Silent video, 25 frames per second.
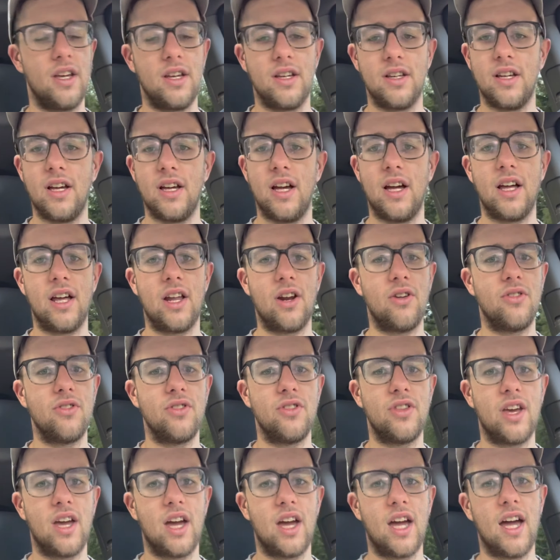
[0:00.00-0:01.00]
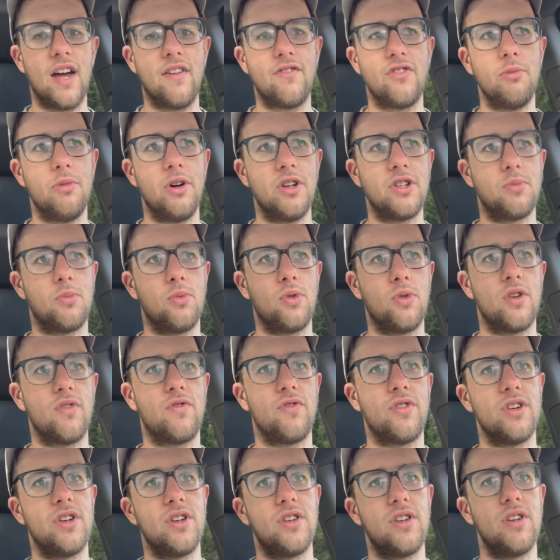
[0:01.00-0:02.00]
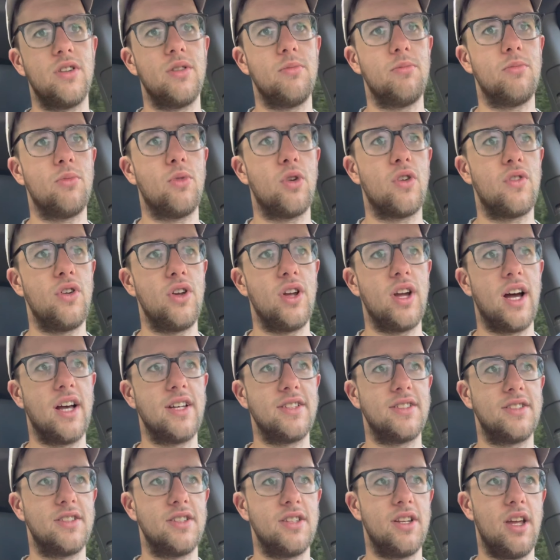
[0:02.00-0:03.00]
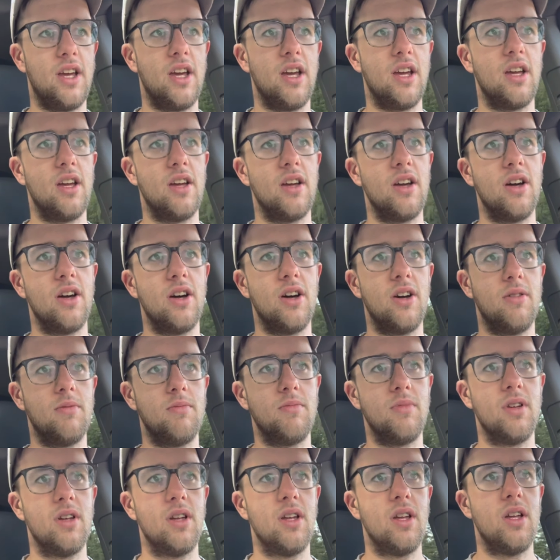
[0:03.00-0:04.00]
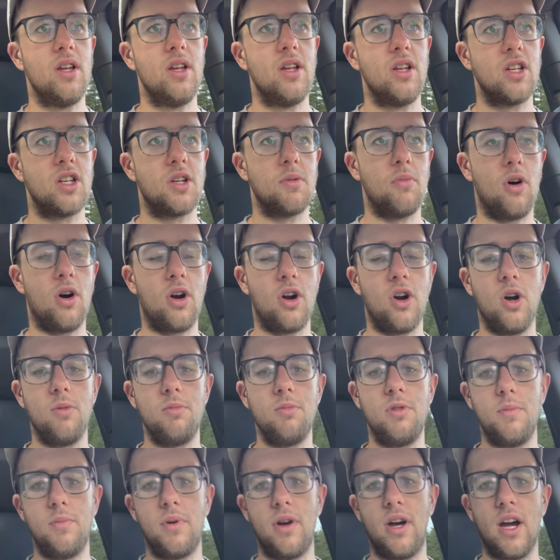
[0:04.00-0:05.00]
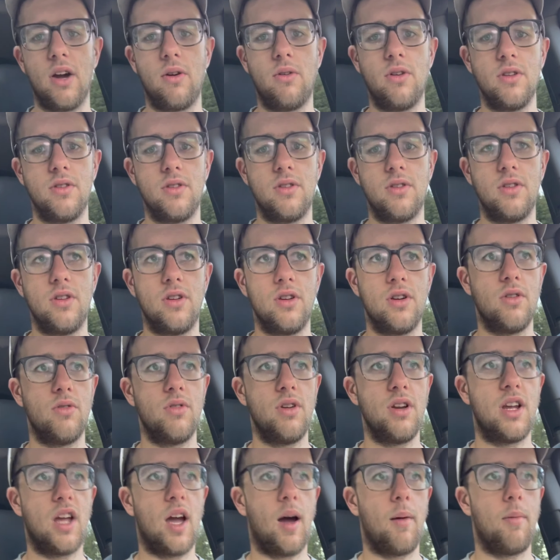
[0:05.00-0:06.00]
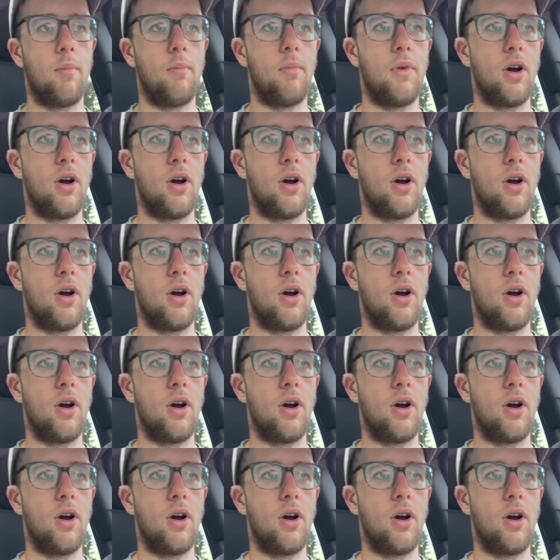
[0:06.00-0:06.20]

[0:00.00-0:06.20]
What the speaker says: I don't think I have too much more for you guys today. Tomorrow I'll be back with recapping my